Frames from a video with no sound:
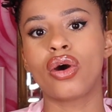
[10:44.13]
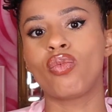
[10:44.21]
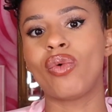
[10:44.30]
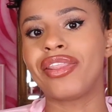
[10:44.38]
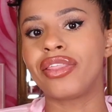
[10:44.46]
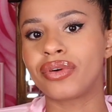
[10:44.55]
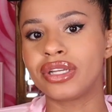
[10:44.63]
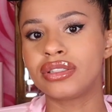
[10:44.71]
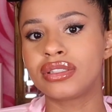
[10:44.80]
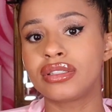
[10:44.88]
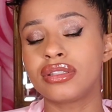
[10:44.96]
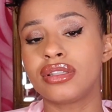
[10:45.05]
whether
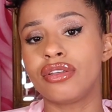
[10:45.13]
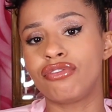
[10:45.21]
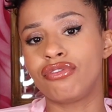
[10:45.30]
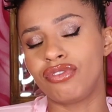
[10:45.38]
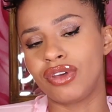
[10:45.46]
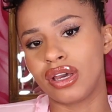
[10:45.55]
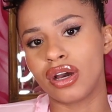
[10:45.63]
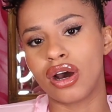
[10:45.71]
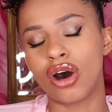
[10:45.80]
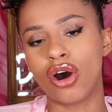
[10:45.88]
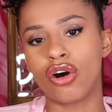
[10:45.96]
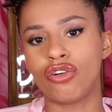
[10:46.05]
it's the fear
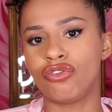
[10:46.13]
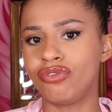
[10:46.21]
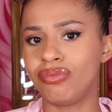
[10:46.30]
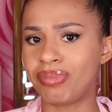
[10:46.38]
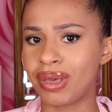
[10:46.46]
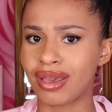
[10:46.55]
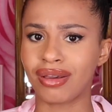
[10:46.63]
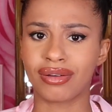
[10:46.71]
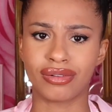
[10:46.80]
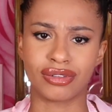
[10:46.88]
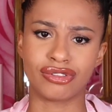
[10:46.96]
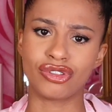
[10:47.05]
of being
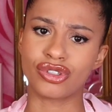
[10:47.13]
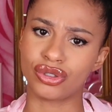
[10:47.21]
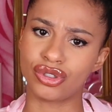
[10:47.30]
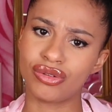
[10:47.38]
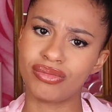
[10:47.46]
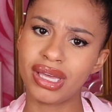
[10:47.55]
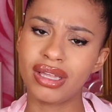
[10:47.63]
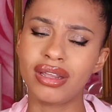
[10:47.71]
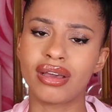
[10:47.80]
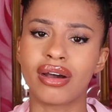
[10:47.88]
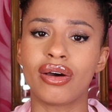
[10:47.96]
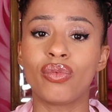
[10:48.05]
on social
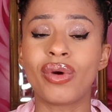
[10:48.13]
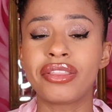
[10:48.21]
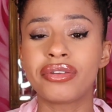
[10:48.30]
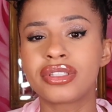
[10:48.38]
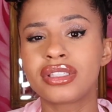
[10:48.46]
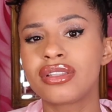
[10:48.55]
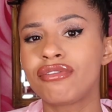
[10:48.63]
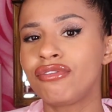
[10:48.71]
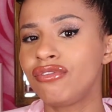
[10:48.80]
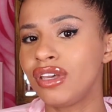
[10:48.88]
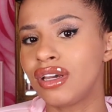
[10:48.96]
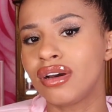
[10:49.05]
media, whether it's the
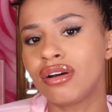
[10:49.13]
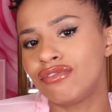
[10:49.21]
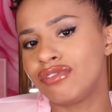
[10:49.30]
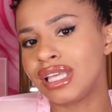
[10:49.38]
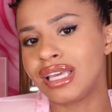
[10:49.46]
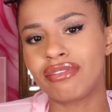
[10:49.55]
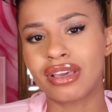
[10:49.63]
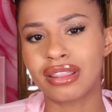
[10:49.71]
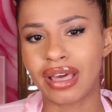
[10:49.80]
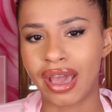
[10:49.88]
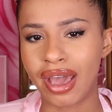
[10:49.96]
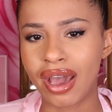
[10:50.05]
fear of leaving
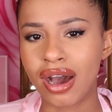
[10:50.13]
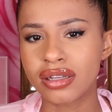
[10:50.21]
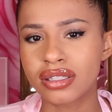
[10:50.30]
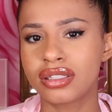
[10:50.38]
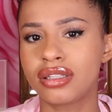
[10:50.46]
the house.